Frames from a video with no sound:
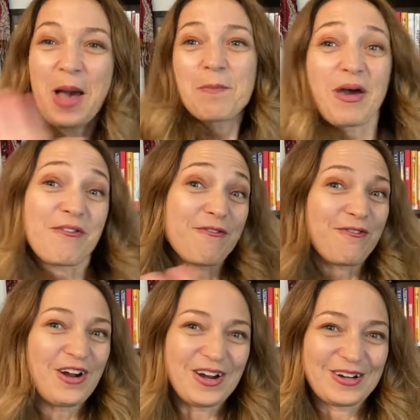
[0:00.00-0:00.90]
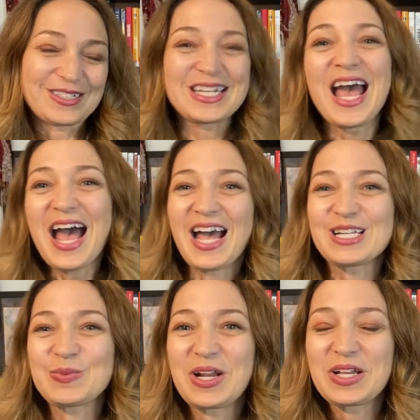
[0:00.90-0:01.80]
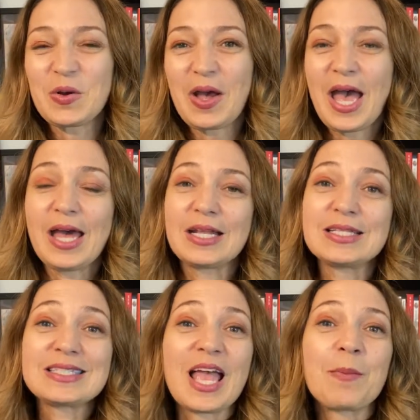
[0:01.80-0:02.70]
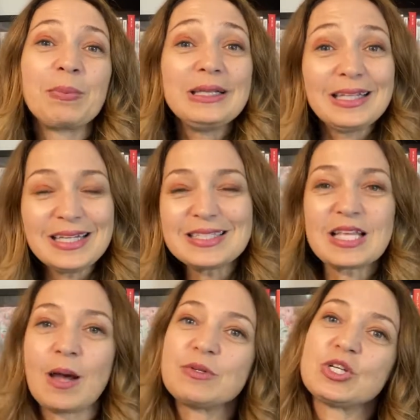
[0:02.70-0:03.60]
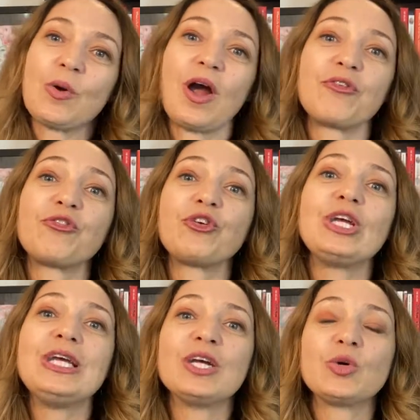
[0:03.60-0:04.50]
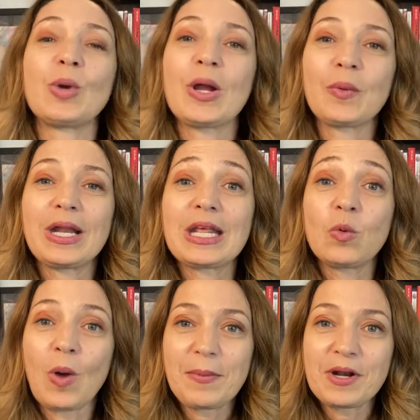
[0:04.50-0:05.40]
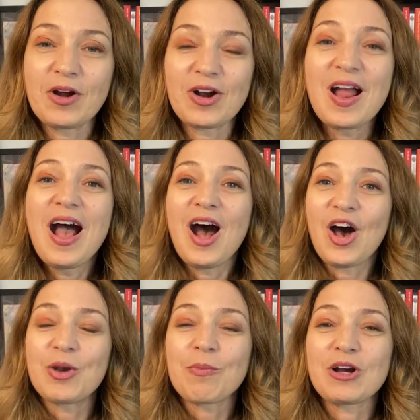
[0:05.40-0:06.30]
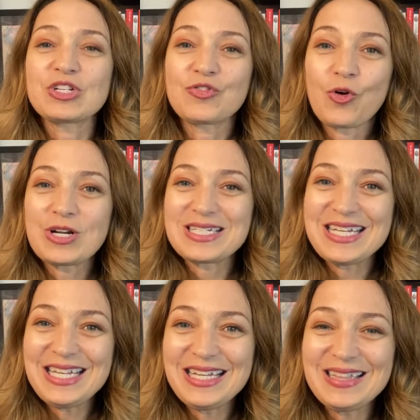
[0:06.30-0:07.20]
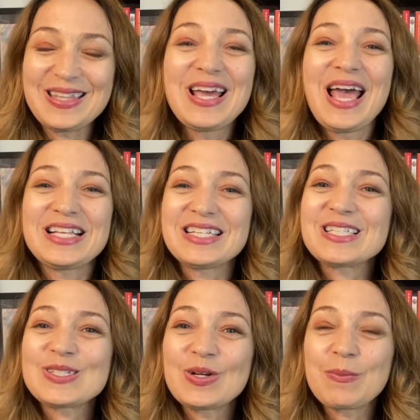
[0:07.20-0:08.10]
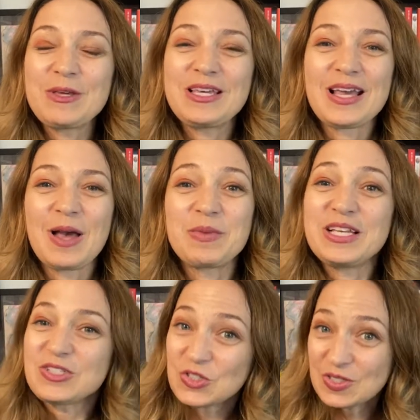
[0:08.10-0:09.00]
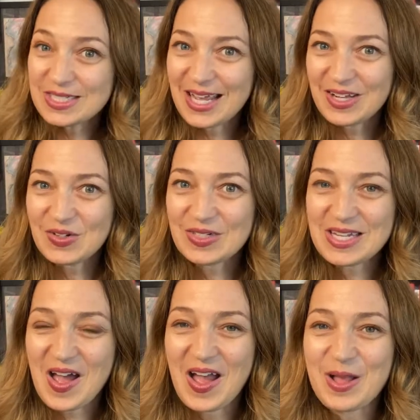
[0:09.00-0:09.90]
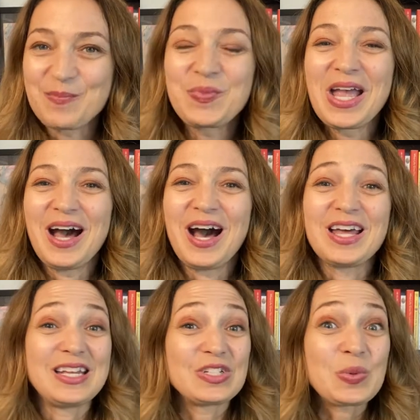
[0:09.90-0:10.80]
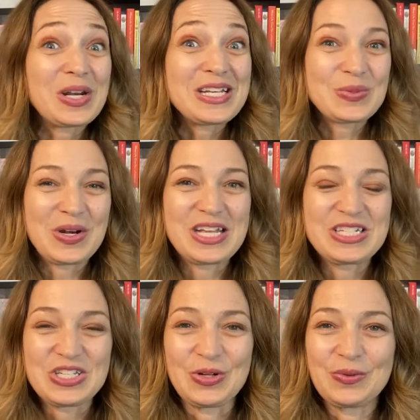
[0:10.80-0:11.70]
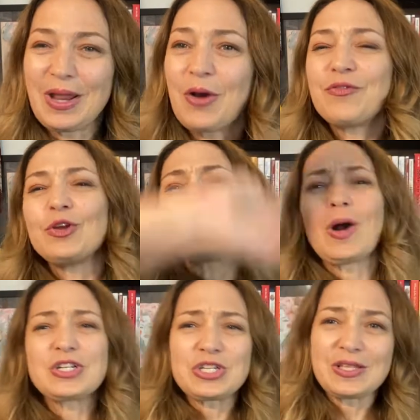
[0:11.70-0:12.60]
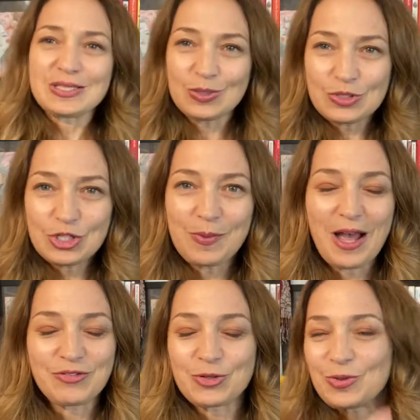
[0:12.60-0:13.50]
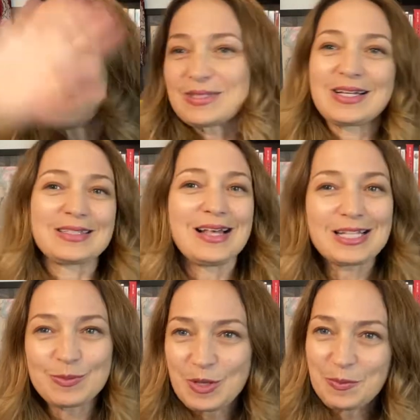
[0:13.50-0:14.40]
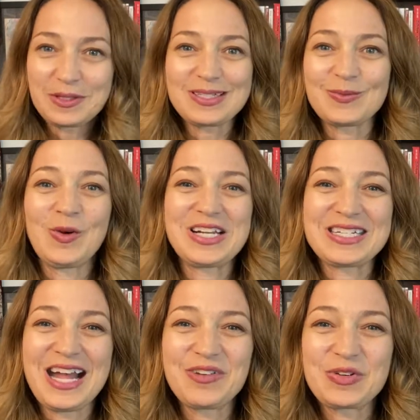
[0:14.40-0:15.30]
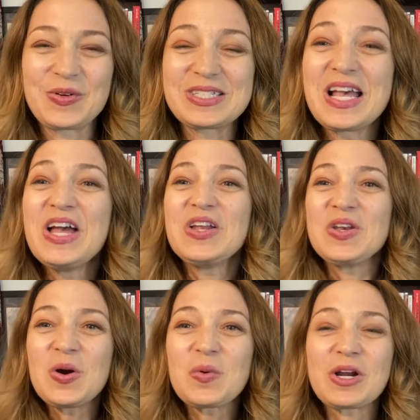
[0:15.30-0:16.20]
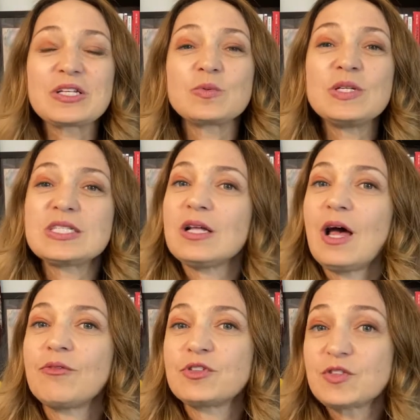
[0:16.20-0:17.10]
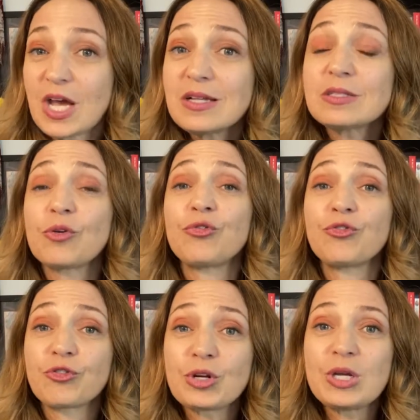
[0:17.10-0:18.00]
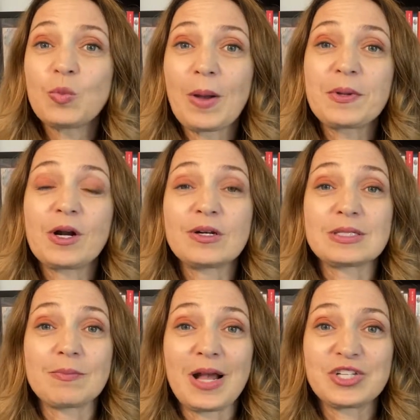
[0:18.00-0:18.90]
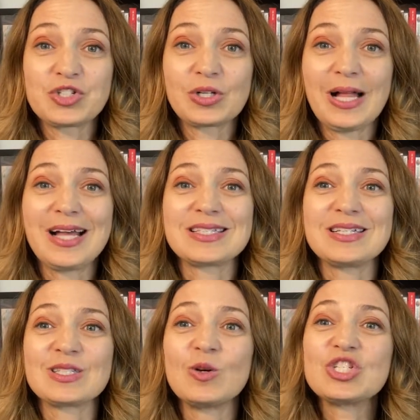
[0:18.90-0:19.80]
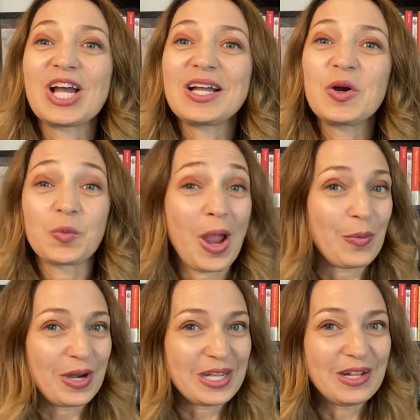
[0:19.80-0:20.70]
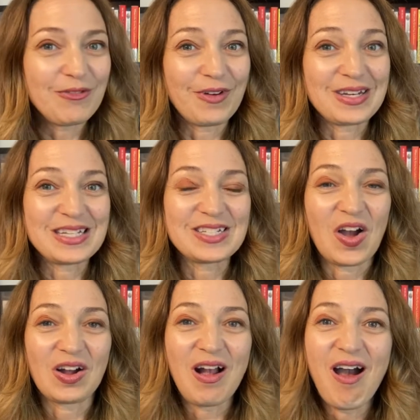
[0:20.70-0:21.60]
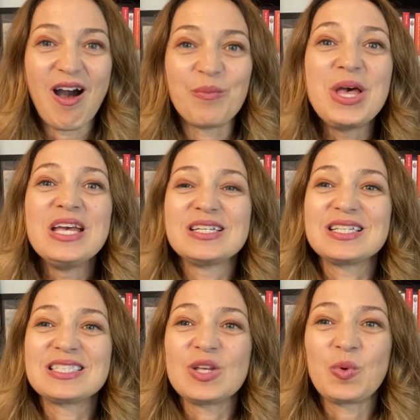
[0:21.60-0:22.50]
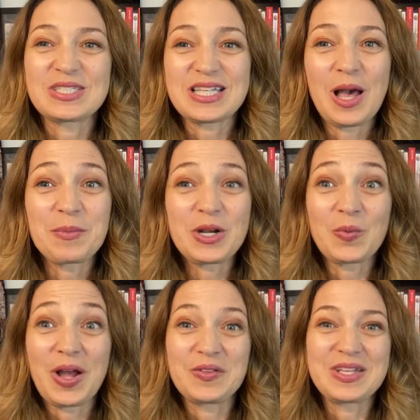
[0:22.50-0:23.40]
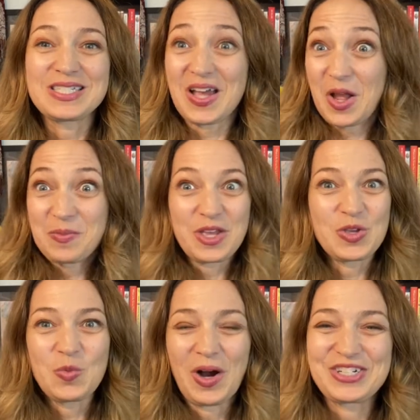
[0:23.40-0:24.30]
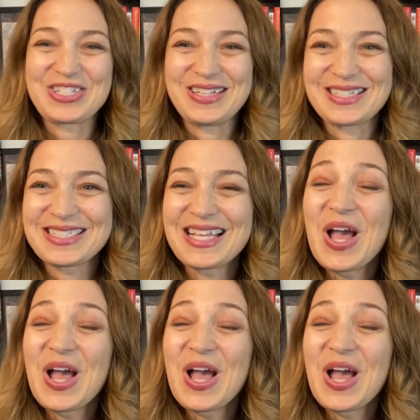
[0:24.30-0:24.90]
But first, I just want to go ahead and say, please come to our free grant writing webinar on March 14th, 6:30 p.m. Eastern Standard Time in 2022. Now, if you're watching this YouTube afterwards, because lots of people watch it afterwards, no worries. We still have tons of free webinars and master classes, so check out grantwritingandfunding.com to see what's coming around the time that you watch this.